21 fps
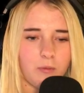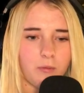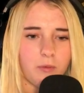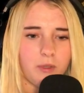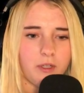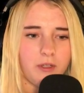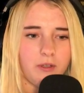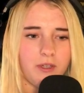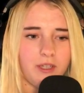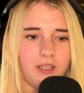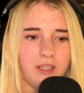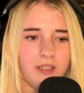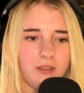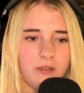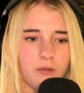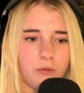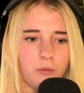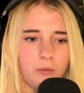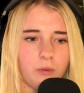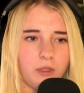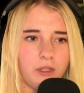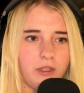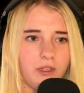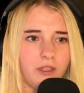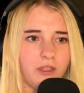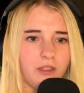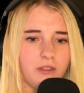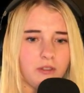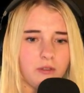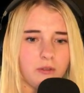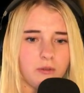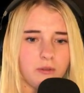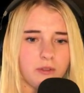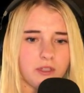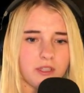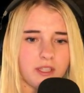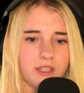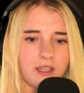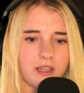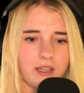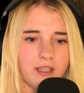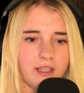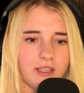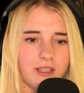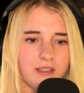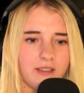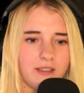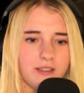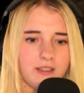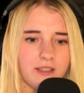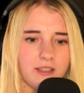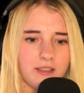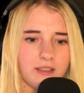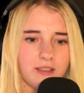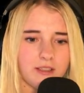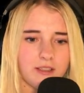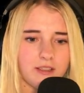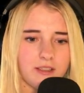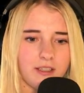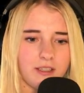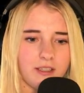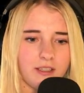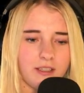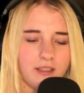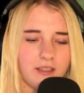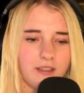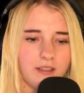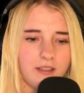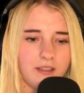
What do I what do I use against that thing?